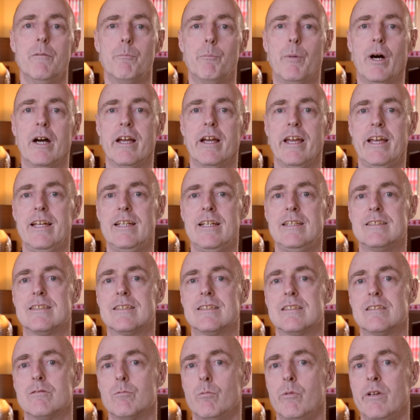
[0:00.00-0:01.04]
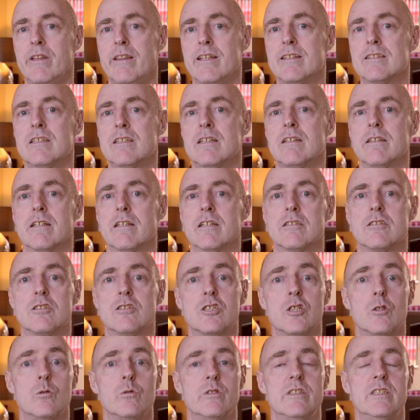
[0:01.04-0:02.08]
buggies with this kind of
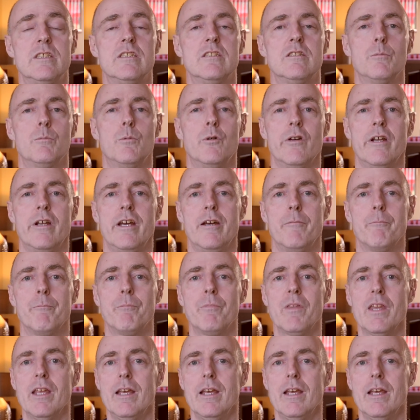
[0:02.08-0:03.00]
control system on it,